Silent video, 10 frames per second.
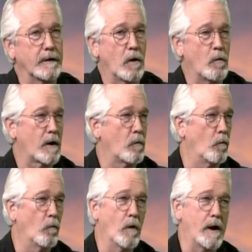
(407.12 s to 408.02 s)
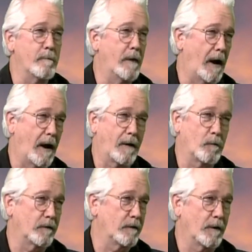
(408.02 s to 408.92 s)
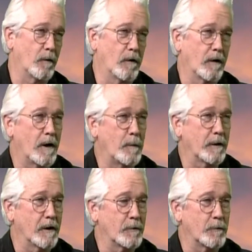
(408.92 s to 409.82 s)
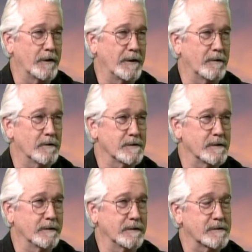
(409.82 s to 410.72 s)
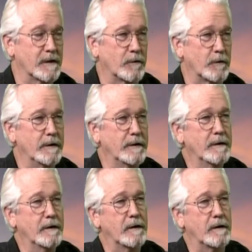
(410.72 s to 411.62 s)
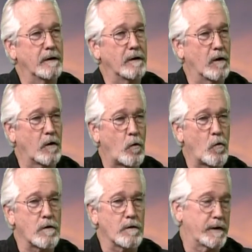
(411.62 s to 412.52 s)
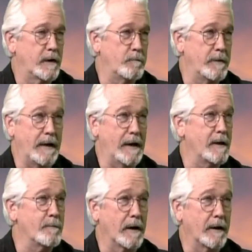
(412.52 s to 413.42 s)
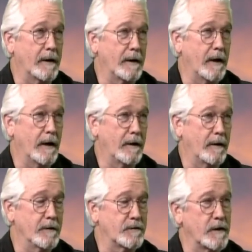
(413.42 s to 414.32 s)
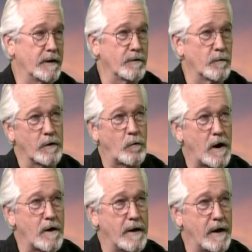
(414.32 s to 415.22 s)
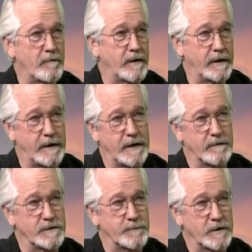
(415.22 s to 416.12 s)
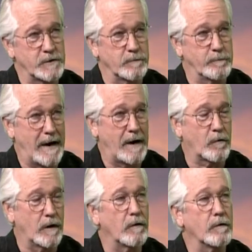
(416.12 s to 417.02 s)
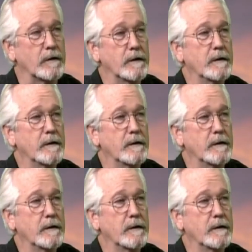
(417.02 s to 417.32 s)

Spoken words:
going way back, a couple of hundred years in this country, a coroner can be anybody and isn't even required to have any kind of special background.